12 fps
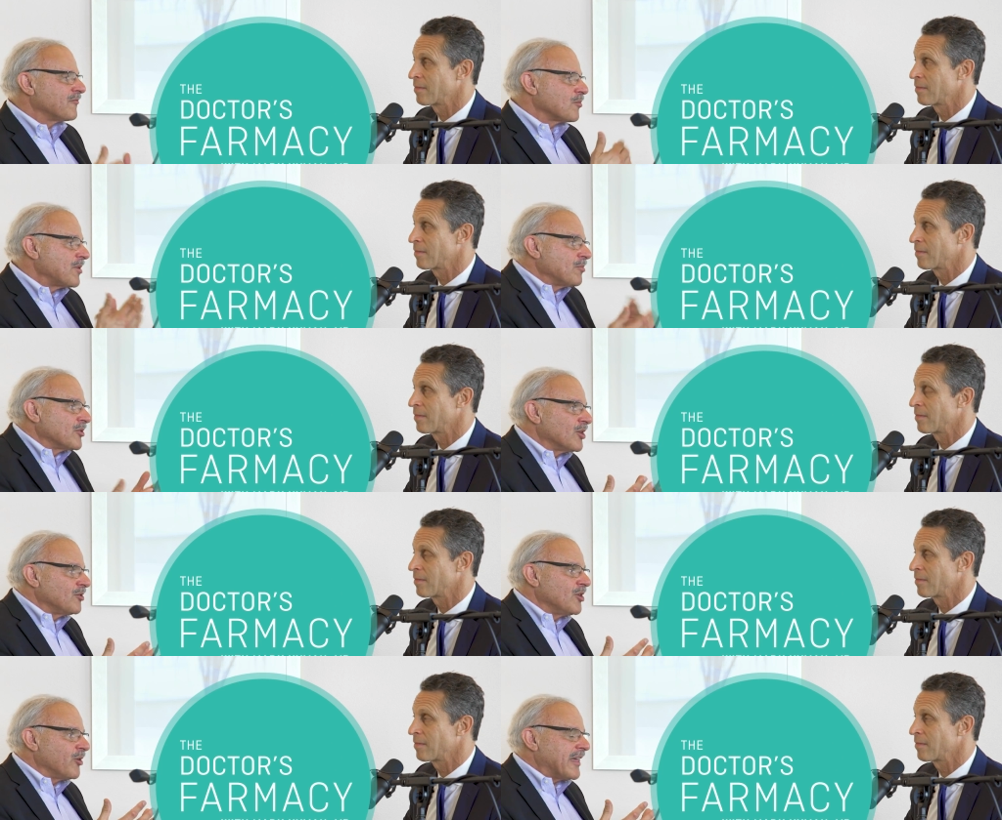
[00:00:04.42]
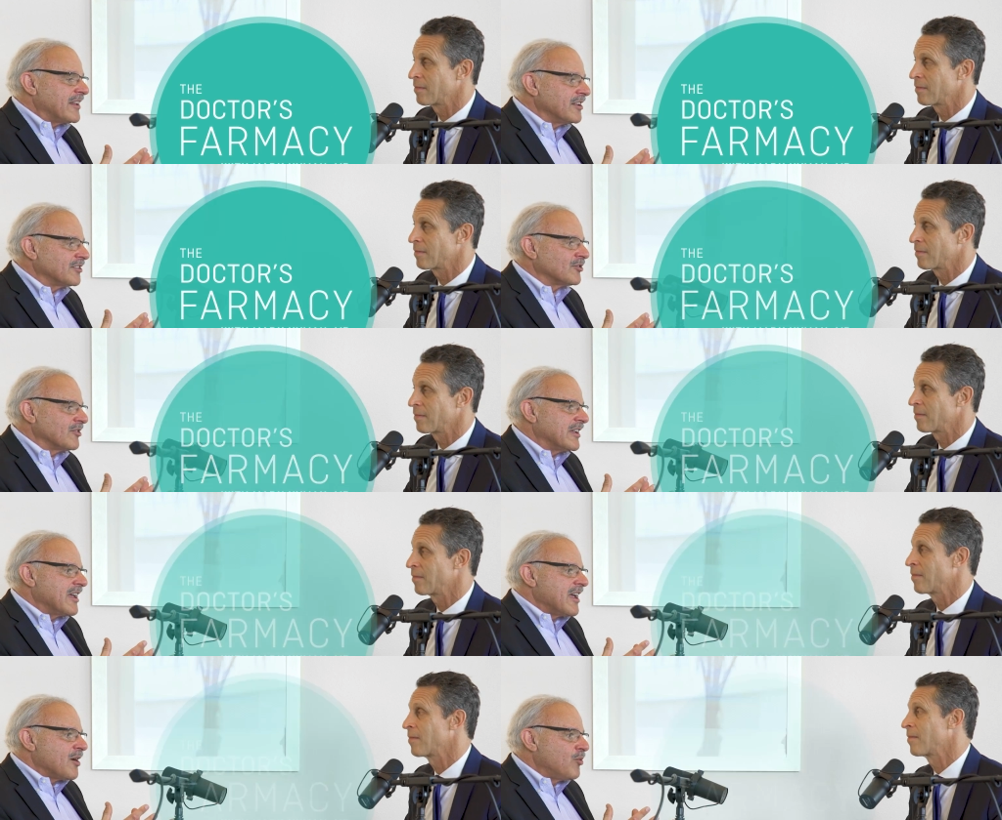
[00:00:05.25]
Speaker 1: for people who don't know that
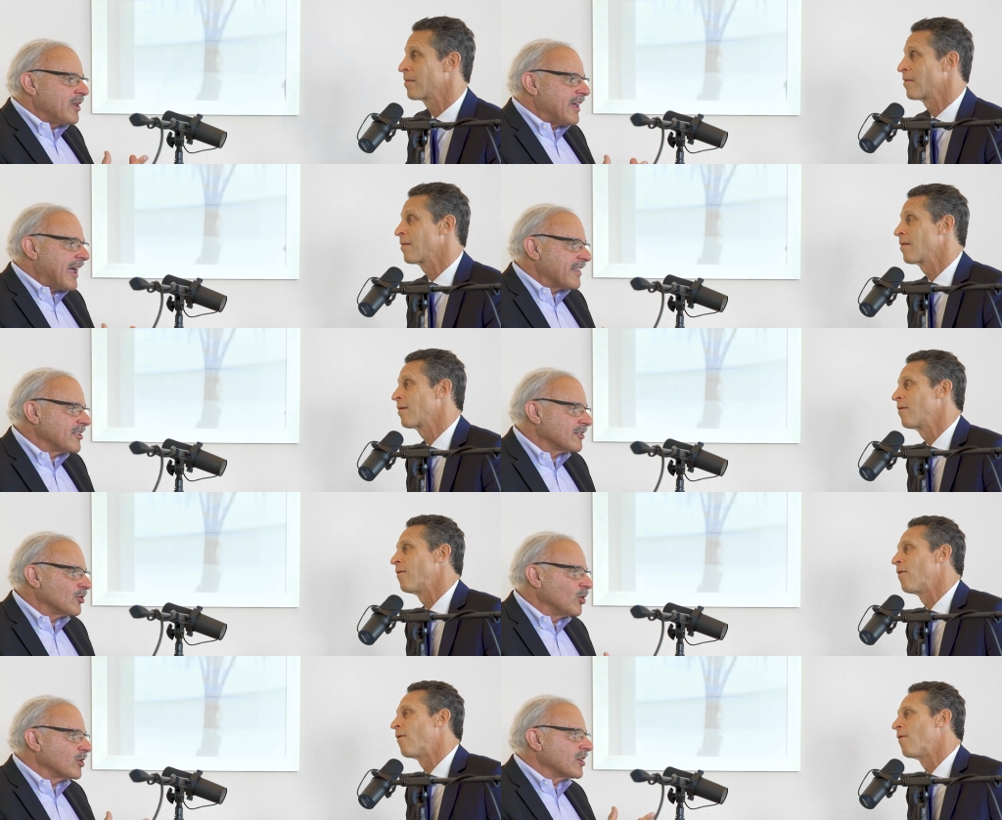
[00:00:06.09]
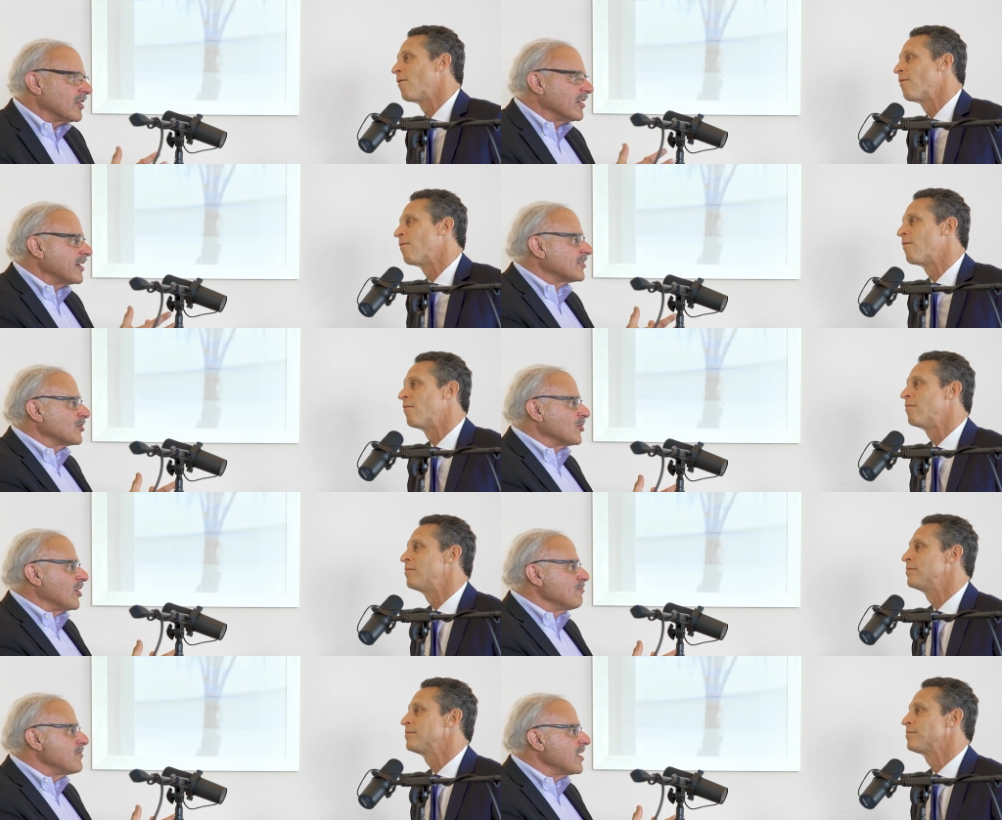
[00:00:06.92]
history, we had this whole
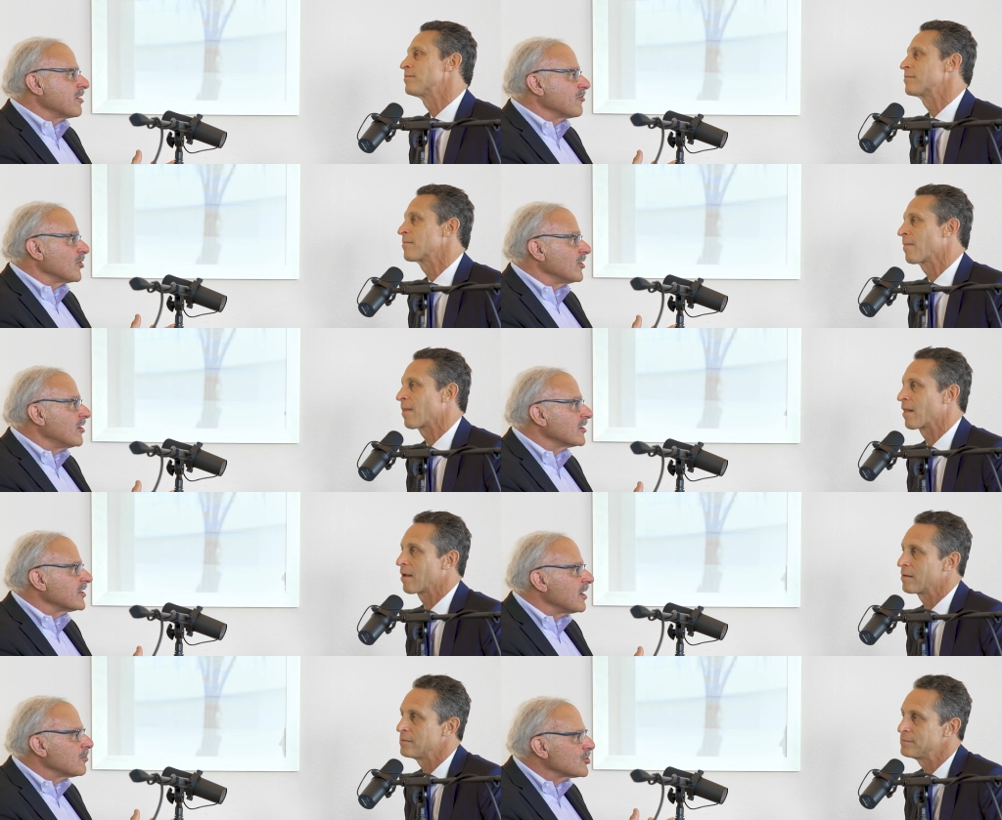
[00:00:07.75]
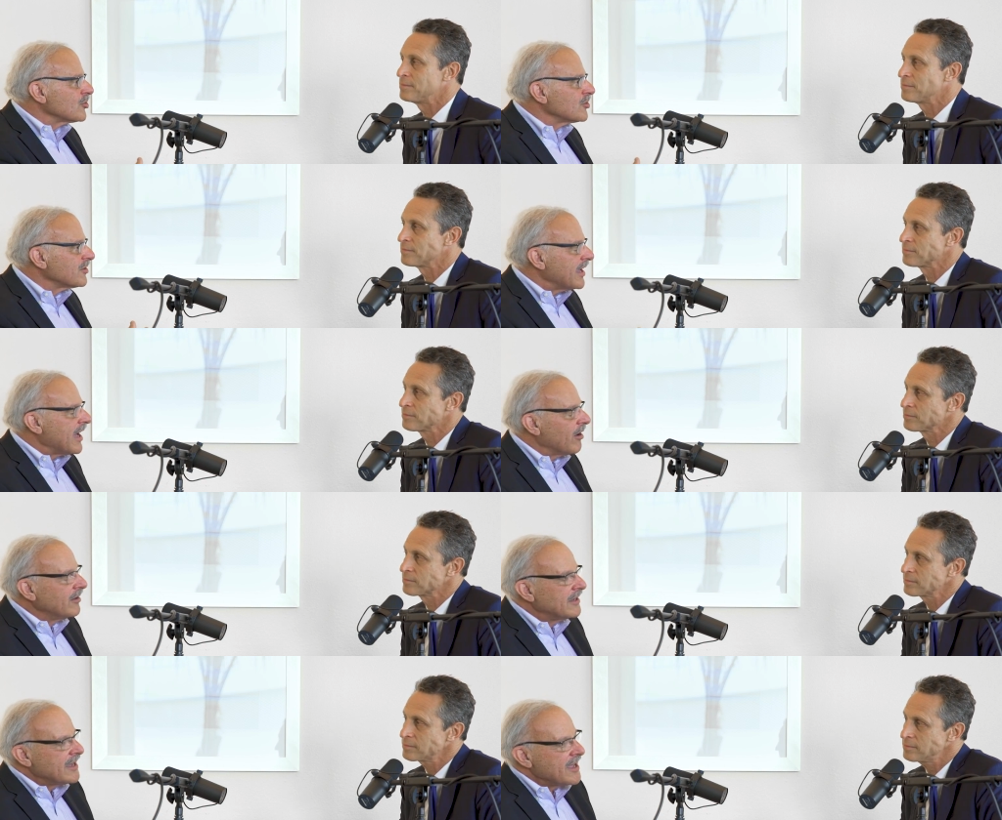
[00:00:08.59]
cholesterol myth for a long time. It turns
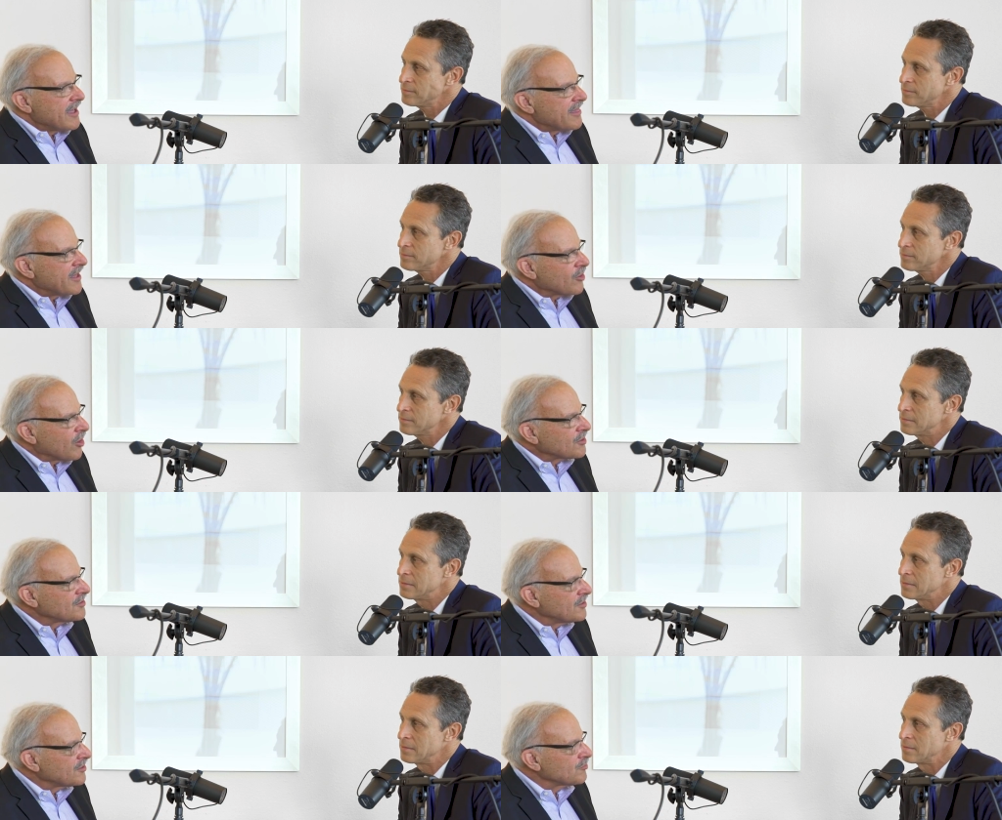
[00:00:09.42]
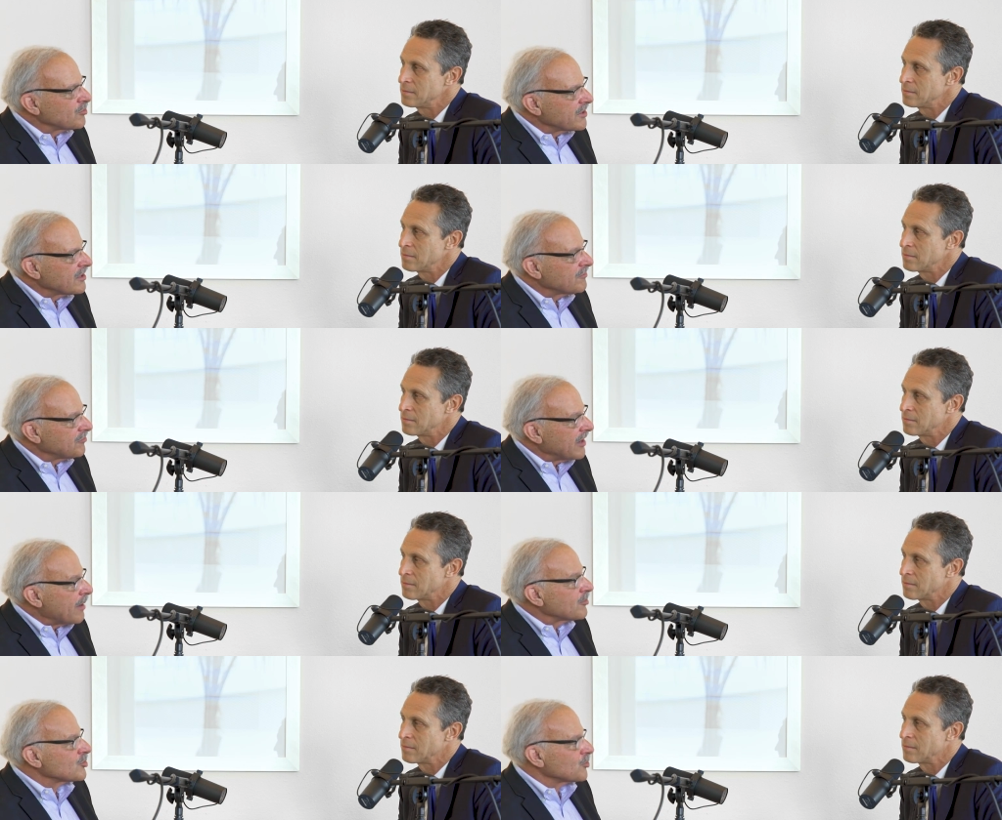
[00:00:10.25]
out that heart disease is really an
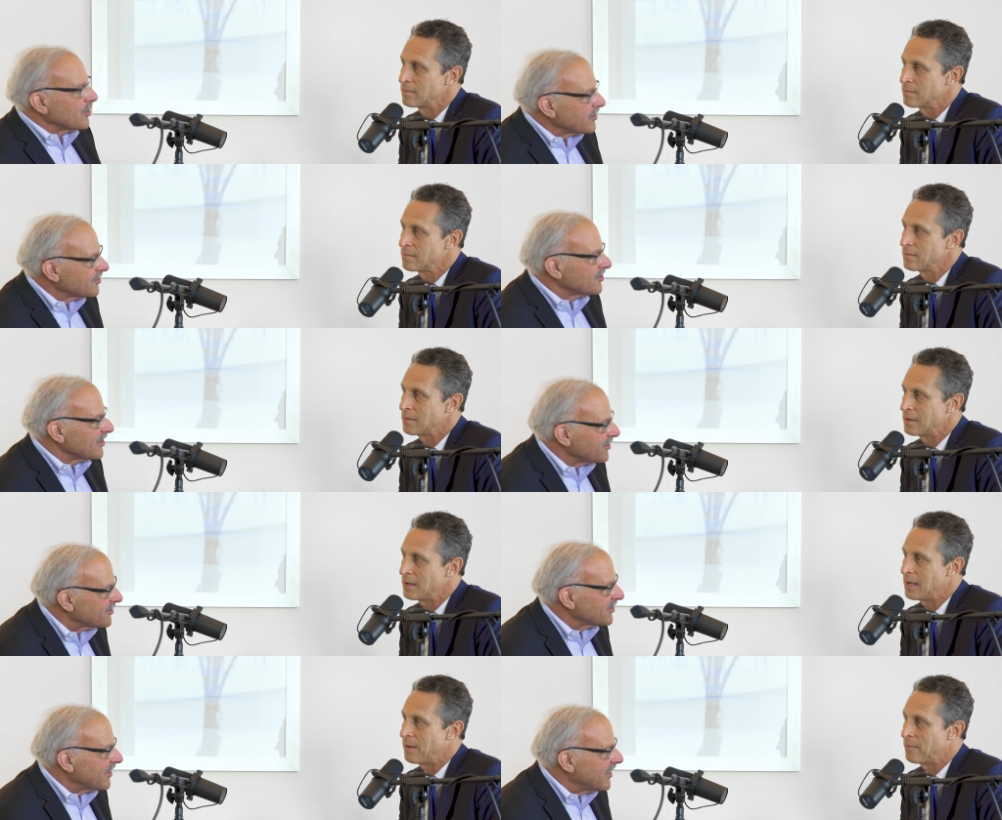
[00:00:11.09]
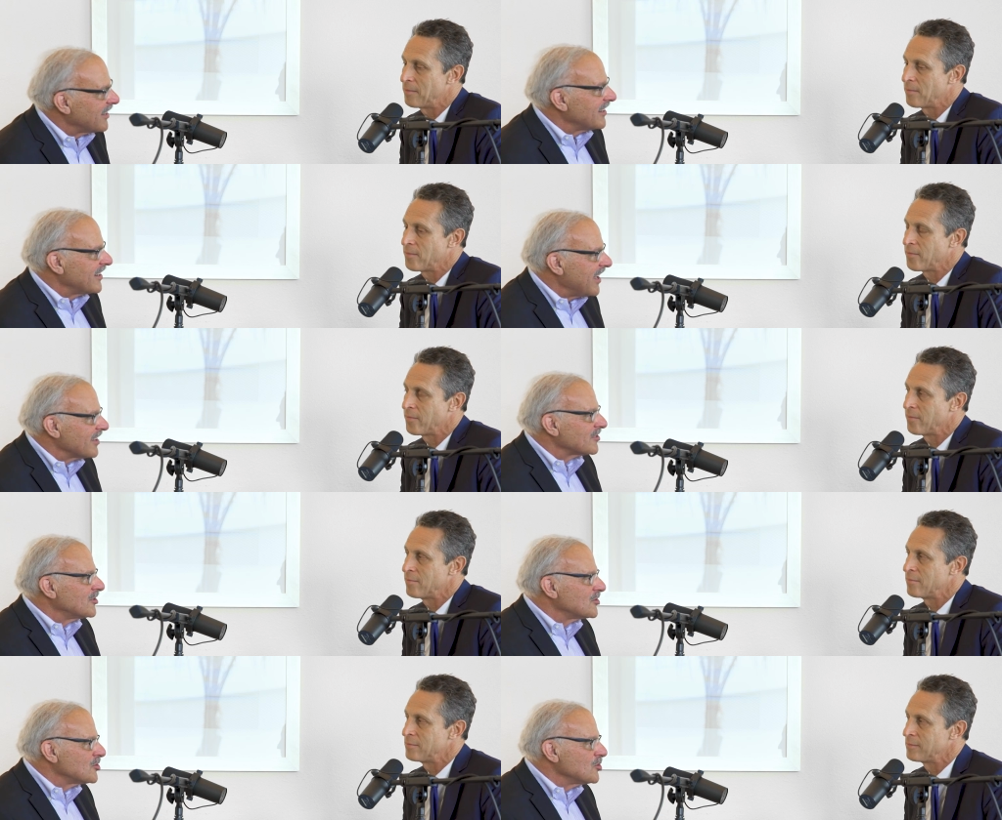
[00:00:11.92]
inflammatory disease. Yeah. And it
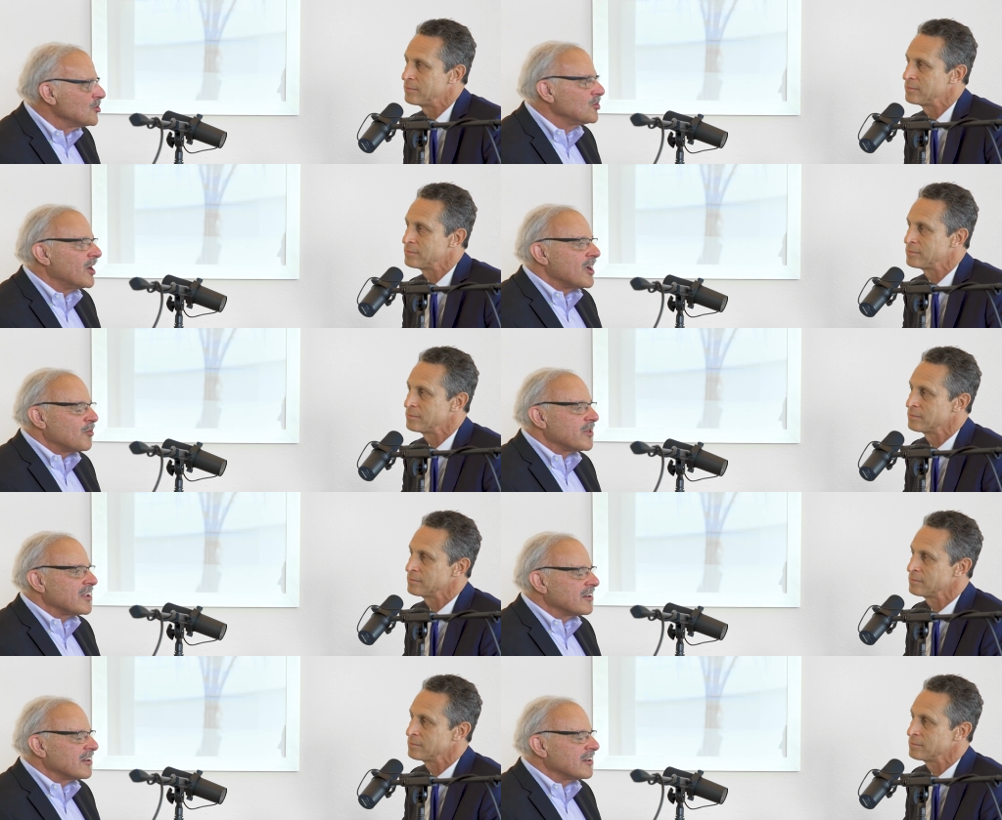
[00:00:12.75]
has to do with